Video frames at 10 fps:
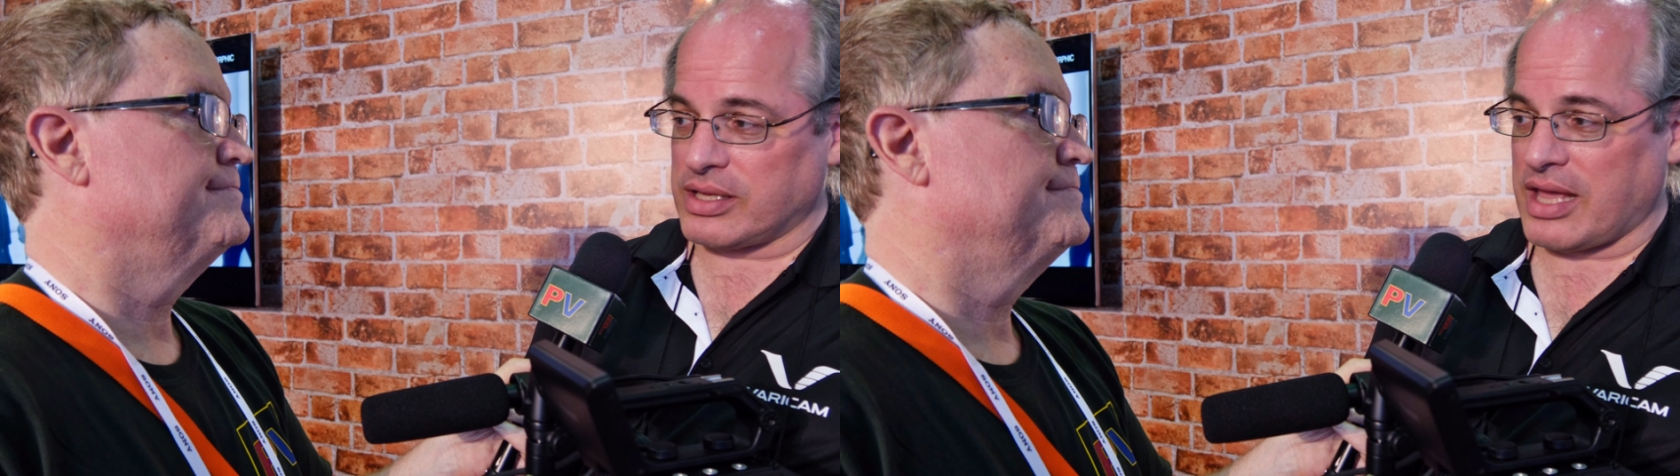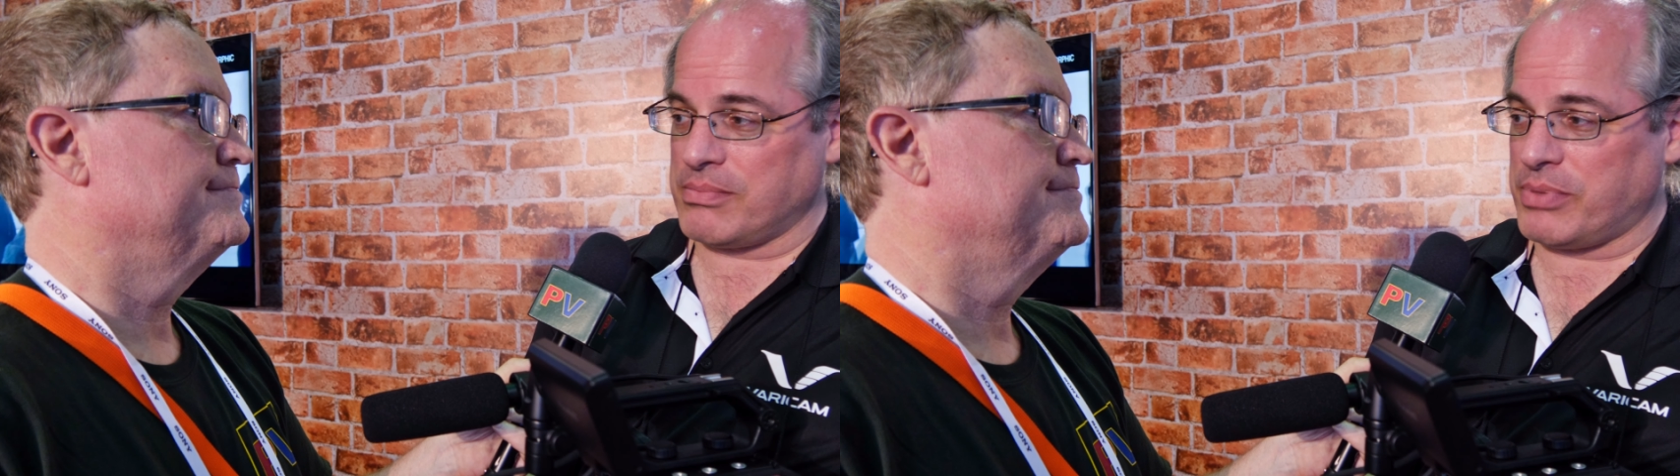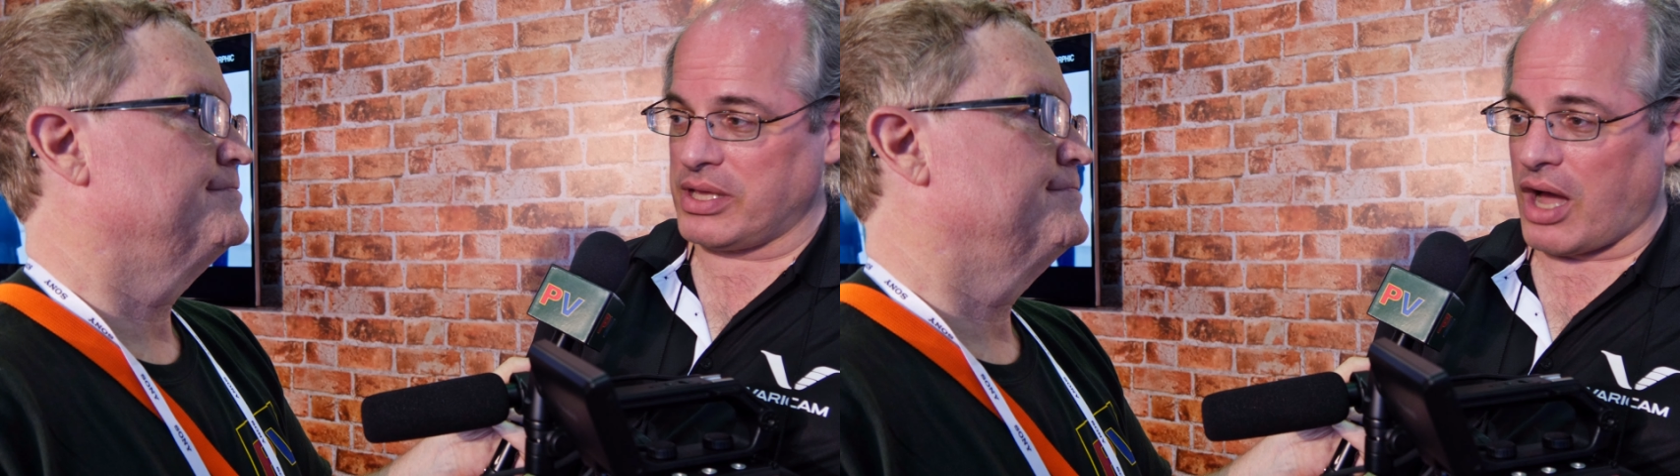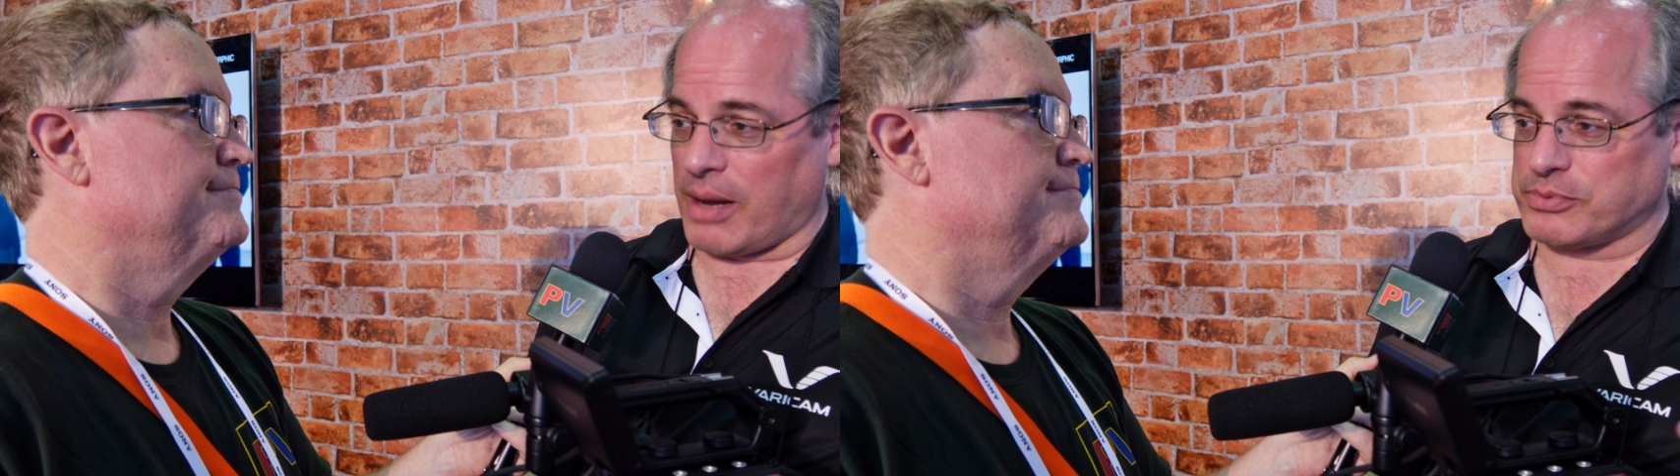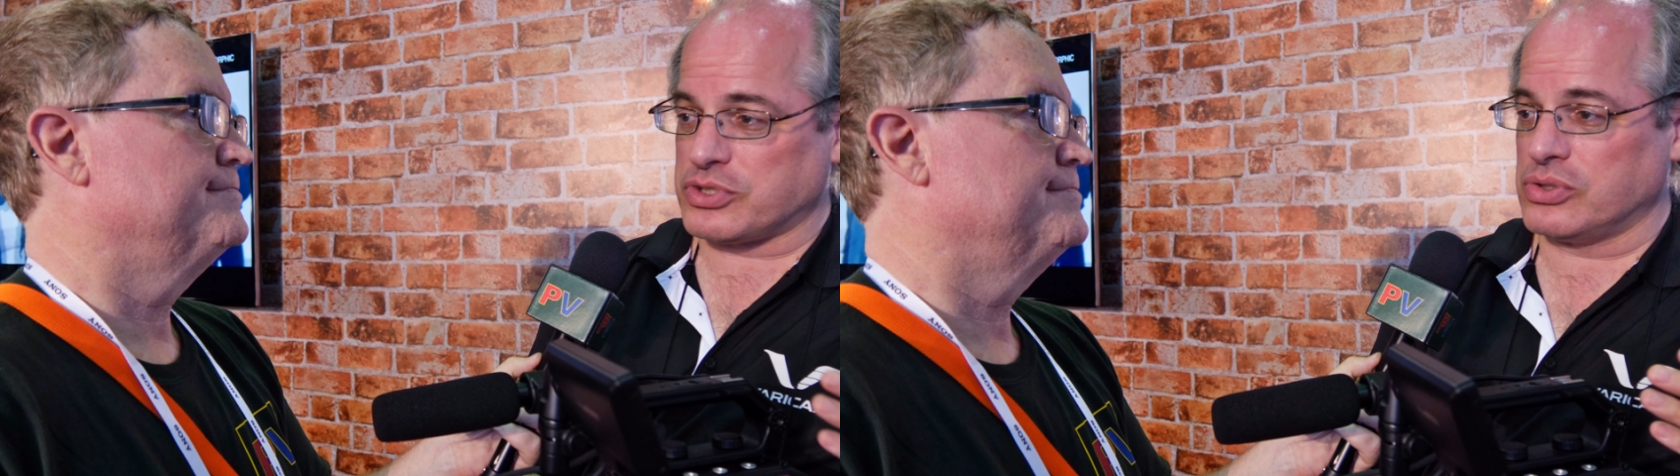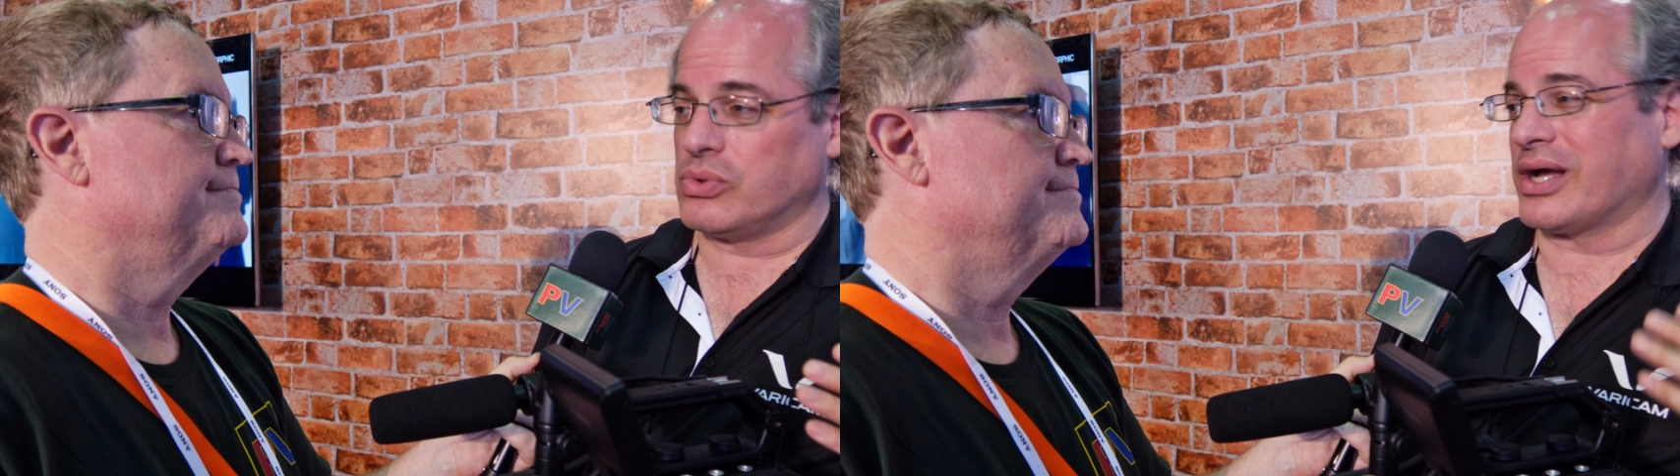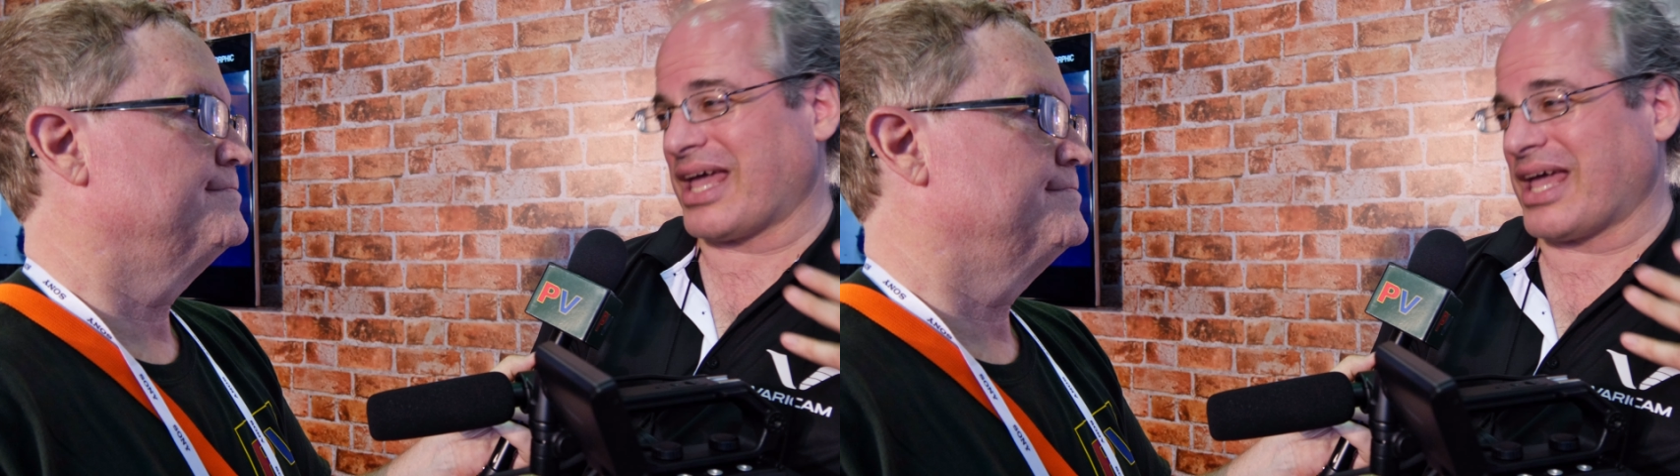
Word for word: can be up to,